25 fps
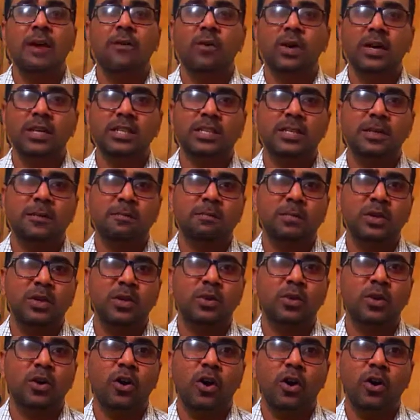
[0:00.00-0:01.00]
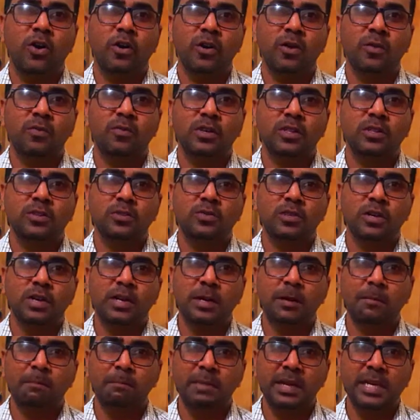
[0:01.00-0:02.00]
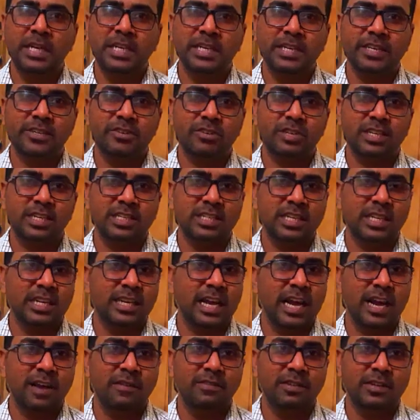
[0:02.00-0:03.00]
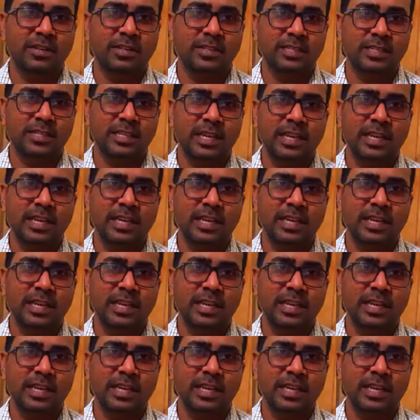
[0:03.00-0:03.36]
WhatsApp me your order with your complete address and I will